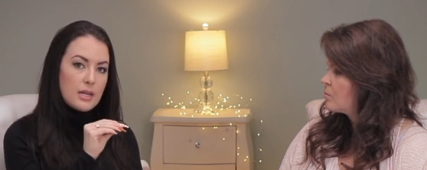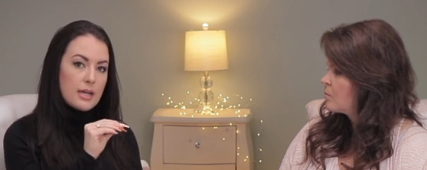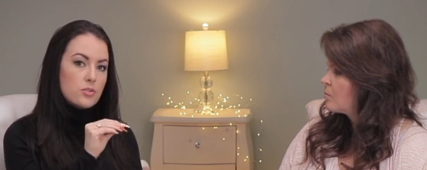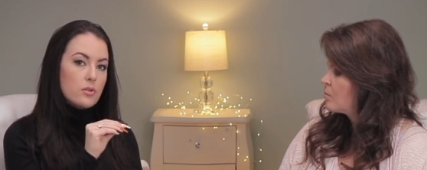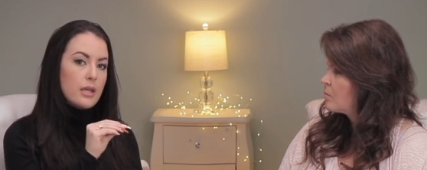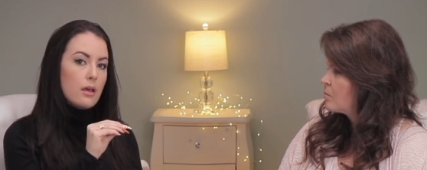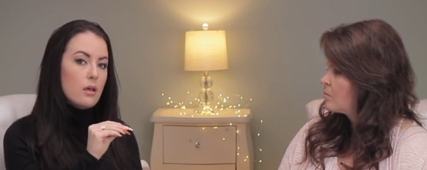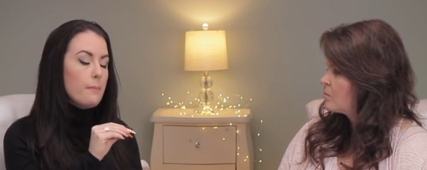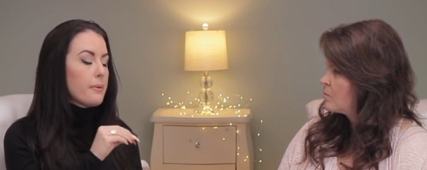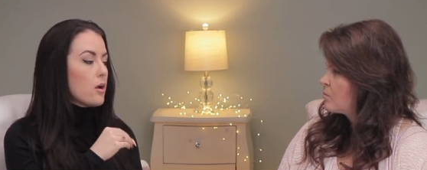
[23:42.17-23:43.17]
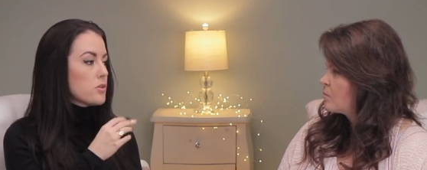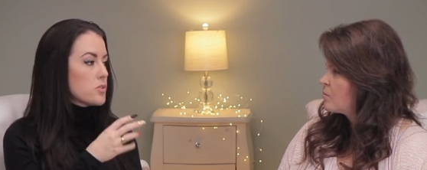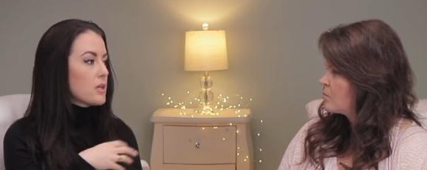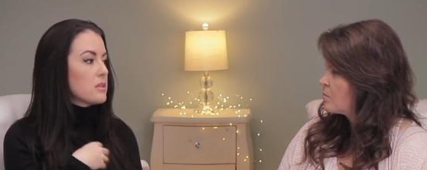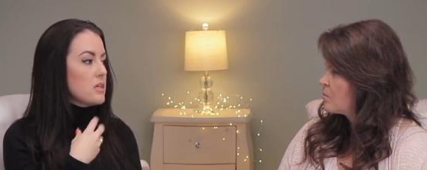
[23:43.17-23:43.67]
Speaker 1: the natural nail, but
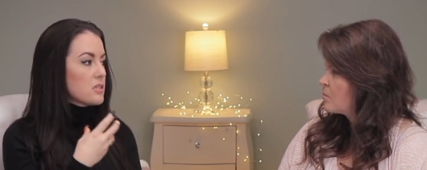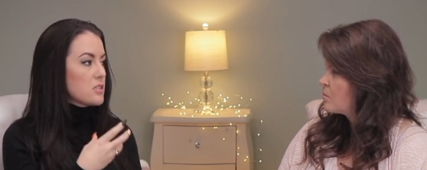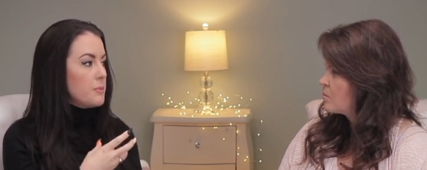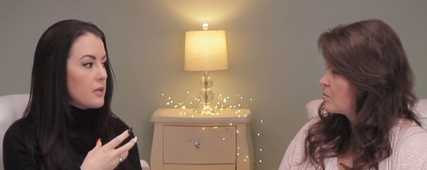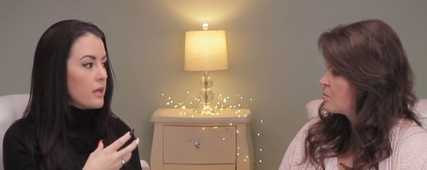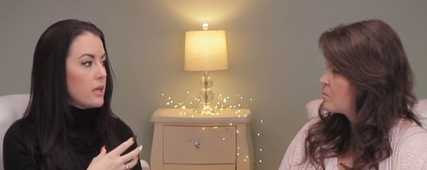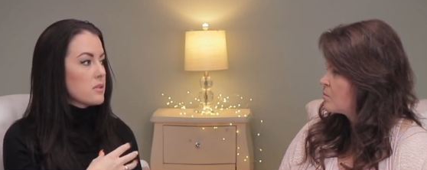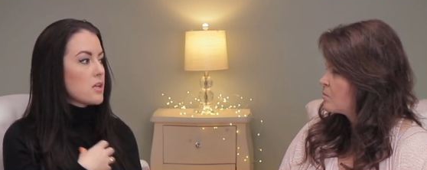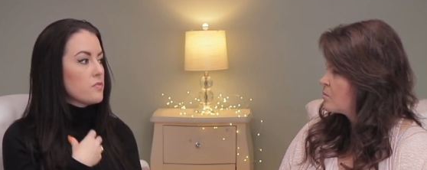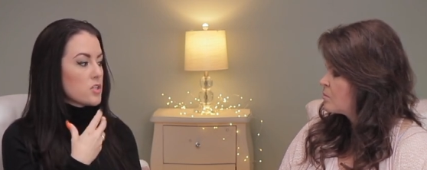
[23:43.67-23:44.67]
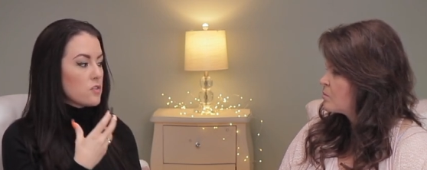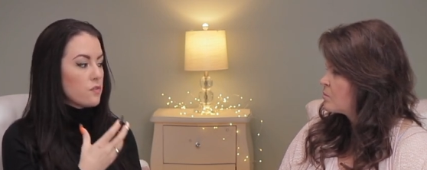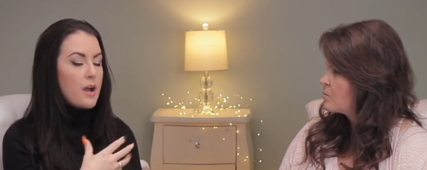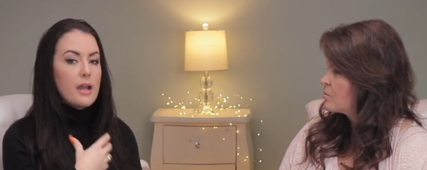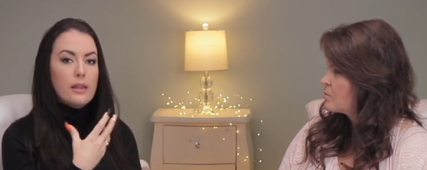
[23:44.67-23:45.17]
also get the experience of just
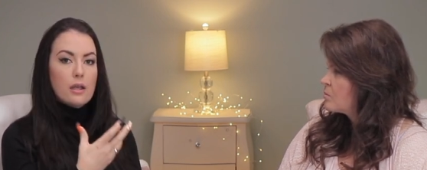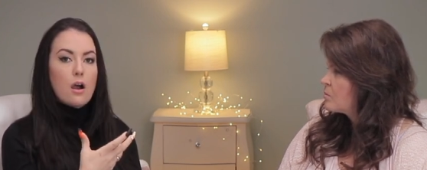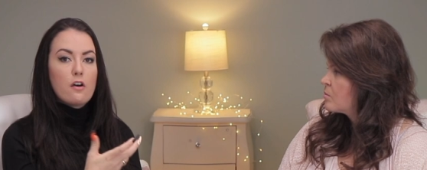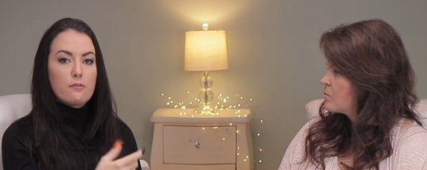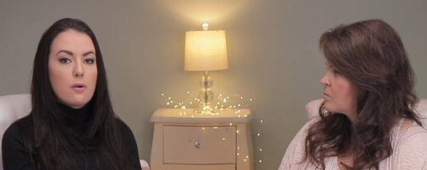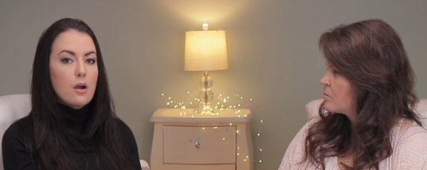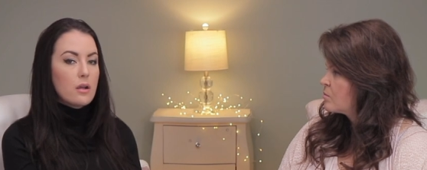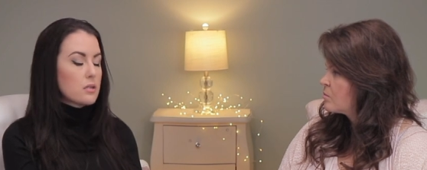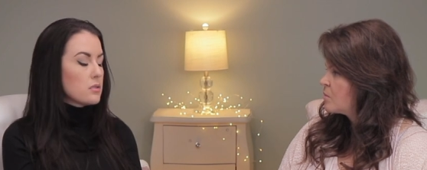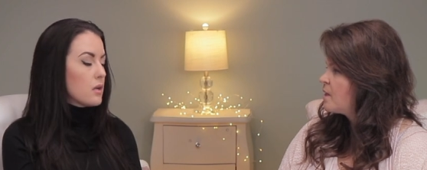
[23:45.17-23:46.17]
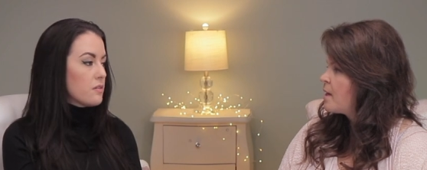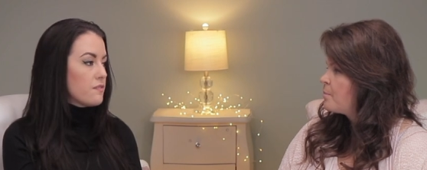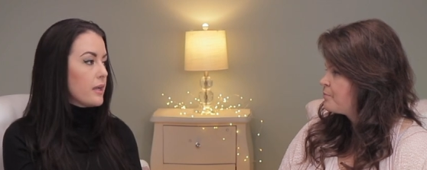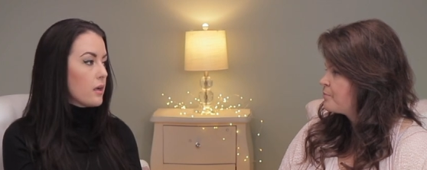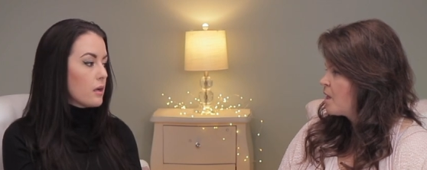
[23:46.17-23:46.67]
filing off product on a
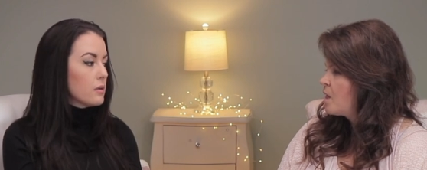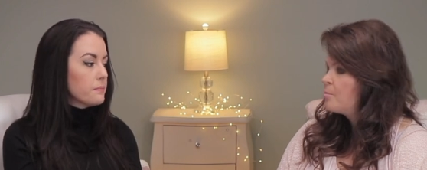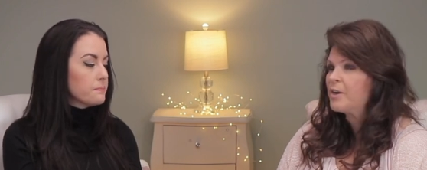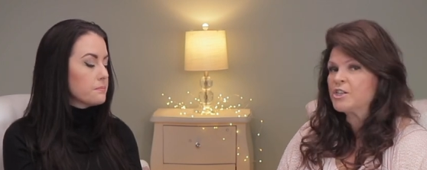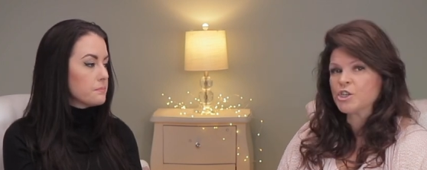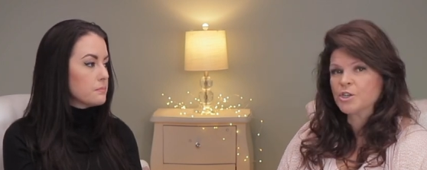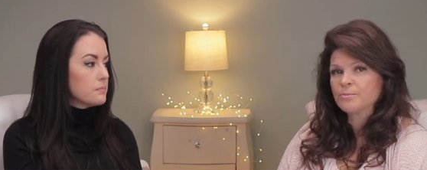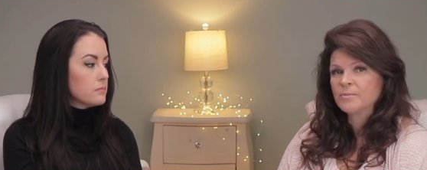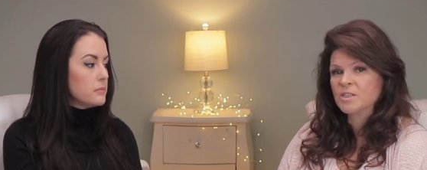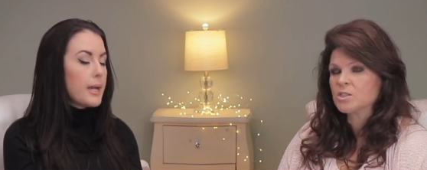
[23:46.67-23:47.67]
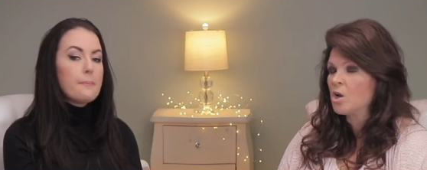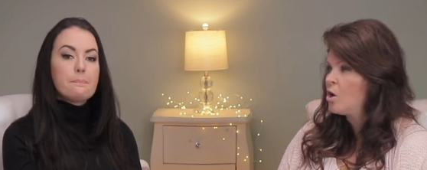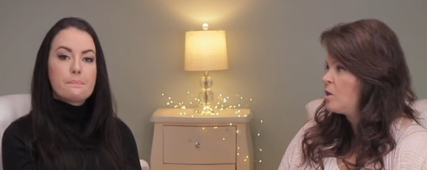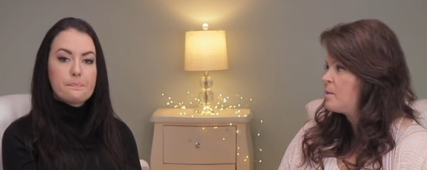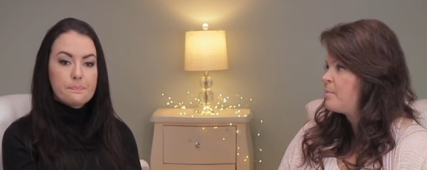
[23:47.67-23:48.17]
finger. Pressure. It's yep.
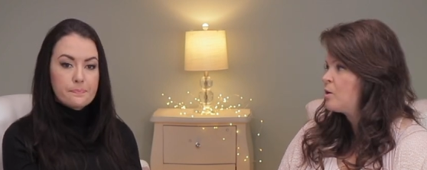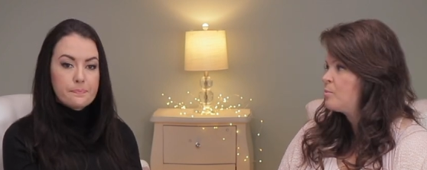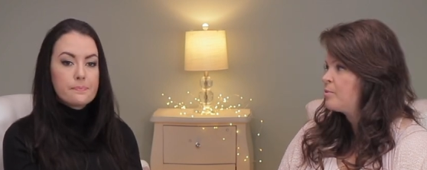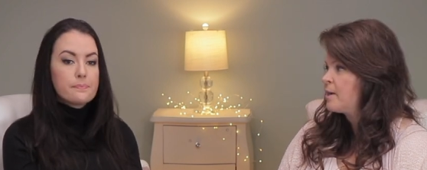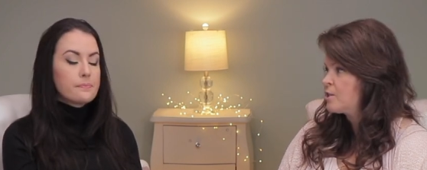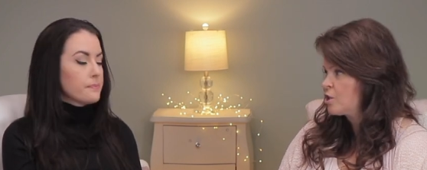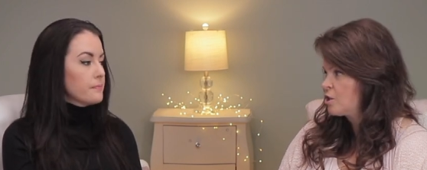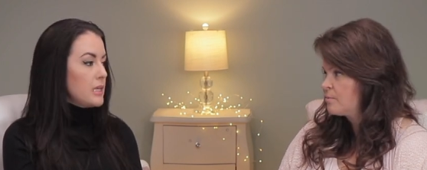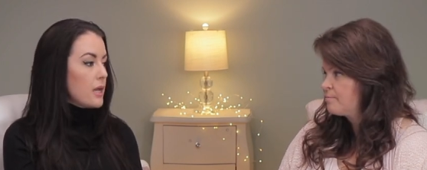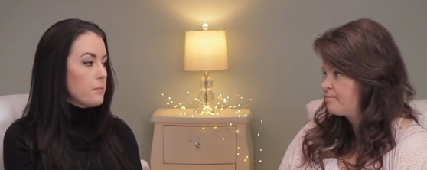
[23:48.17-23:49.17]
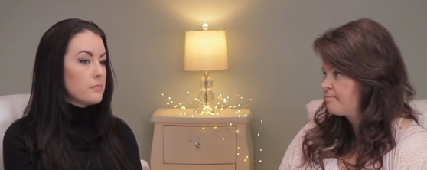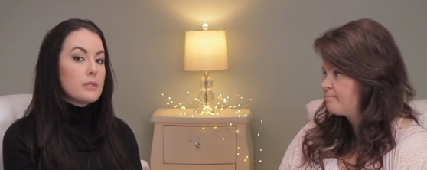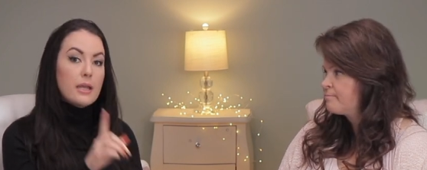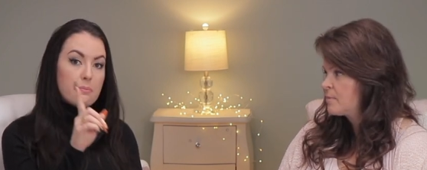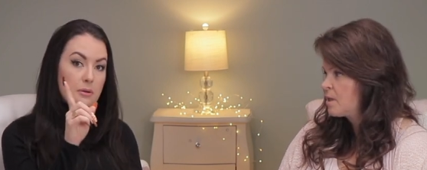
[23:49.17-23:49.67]
Speaker 2: all about pressure.
Speaker 1: Yep,
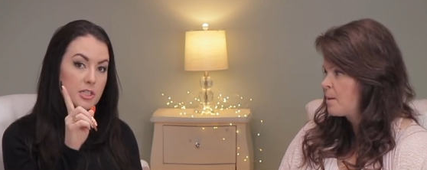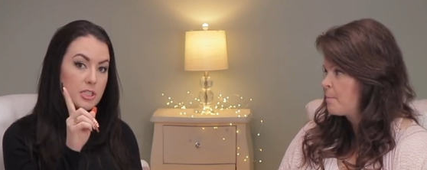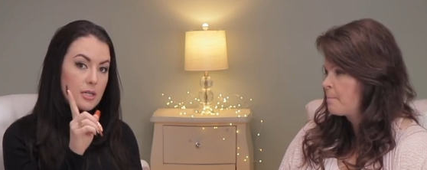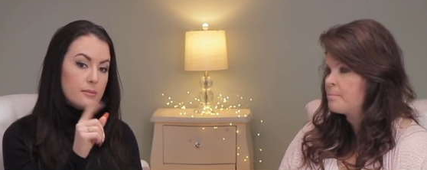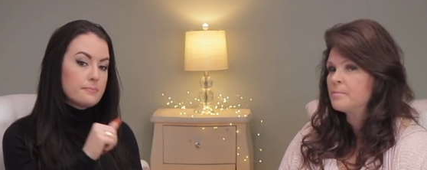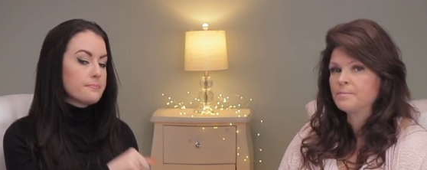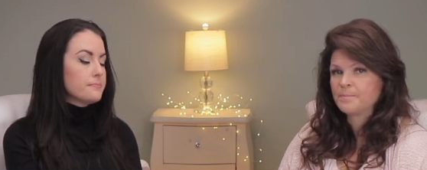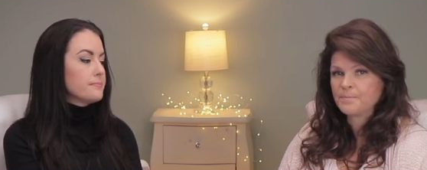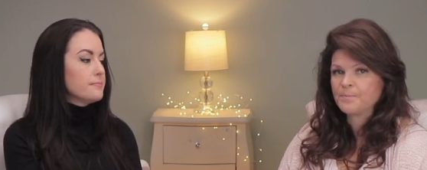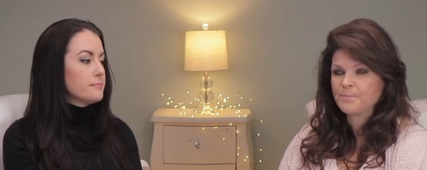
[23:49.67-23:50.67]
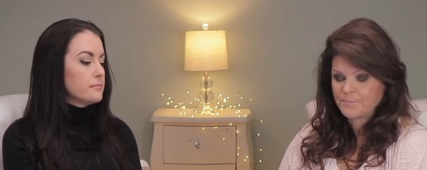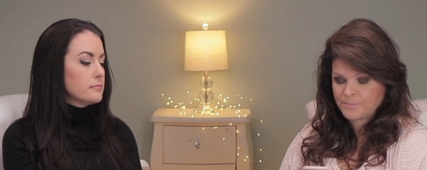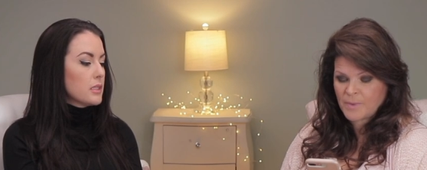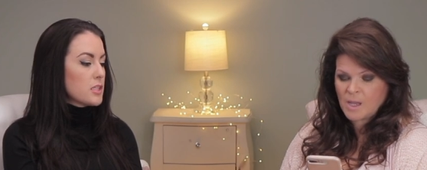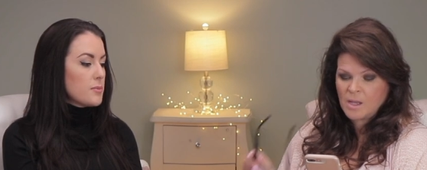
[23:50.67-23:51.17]
light pressure. Yeah. Hmm.
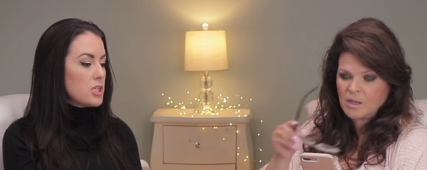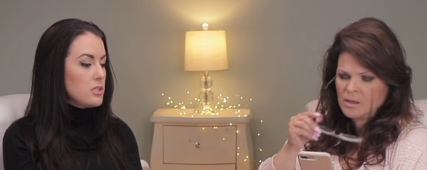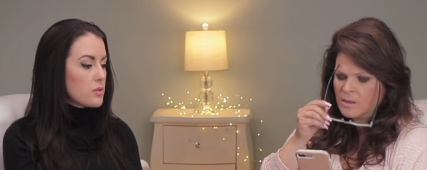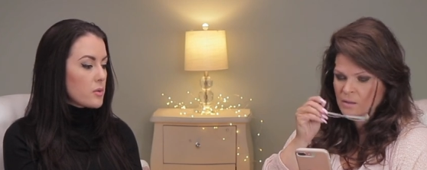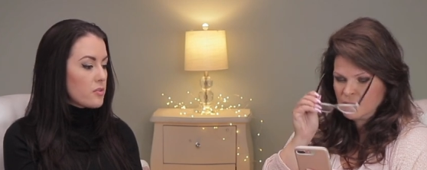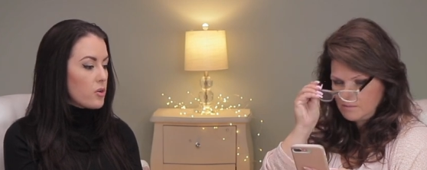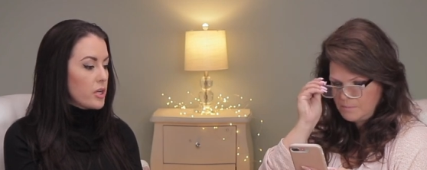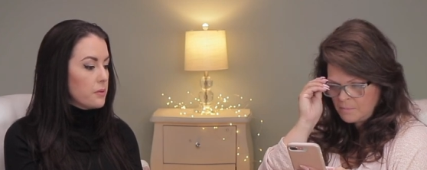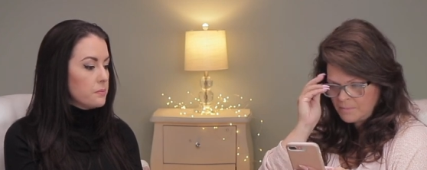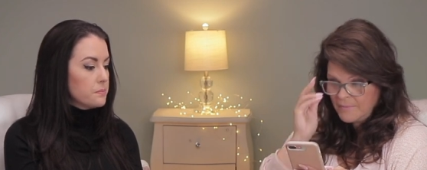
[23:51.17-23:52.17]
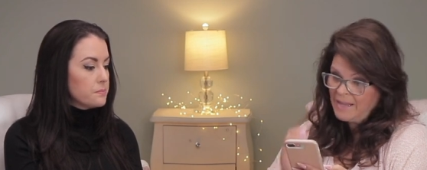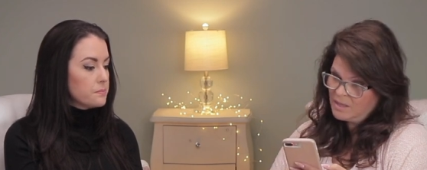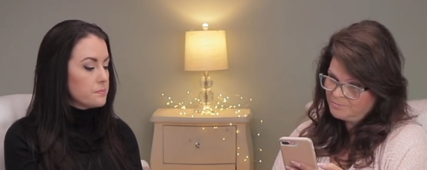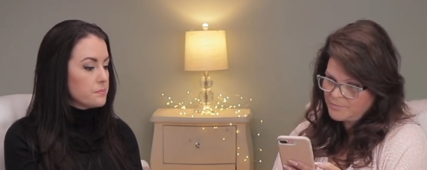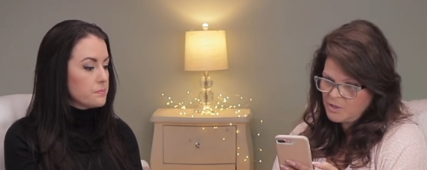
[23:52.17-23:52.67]
Let the machine do the work for you. Yeah.
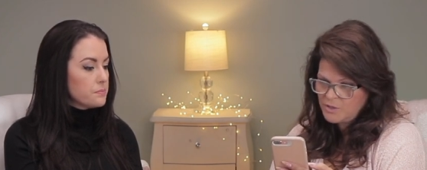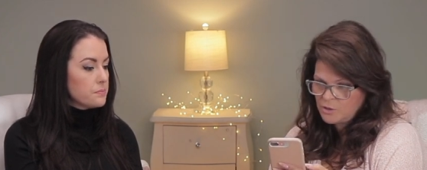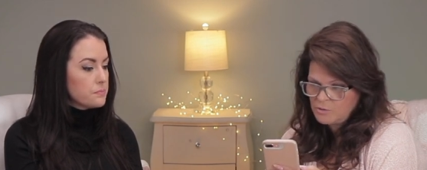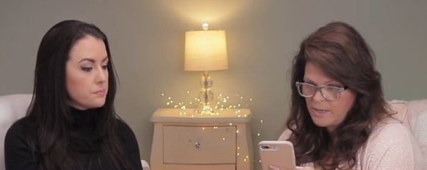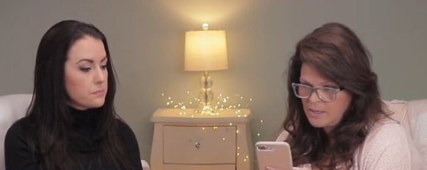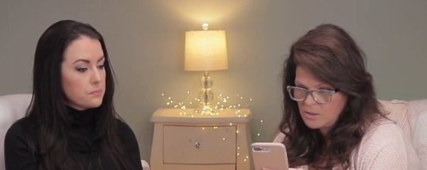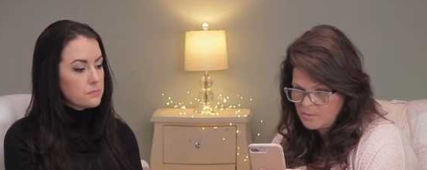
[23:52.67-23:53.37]
Speaker 2: Here's a great